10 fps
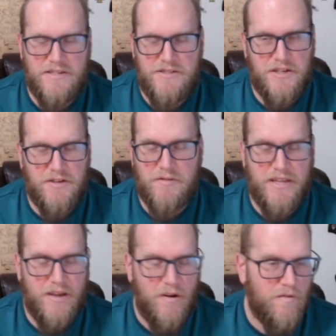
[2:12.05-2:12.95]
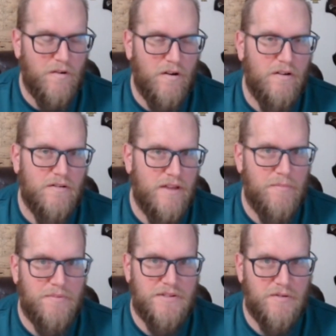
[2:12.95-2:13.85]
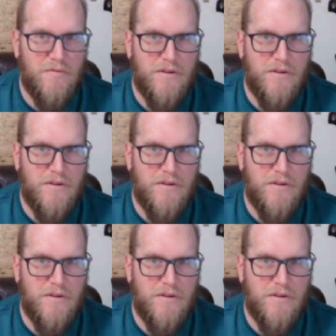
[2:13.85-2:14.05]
generally overall episode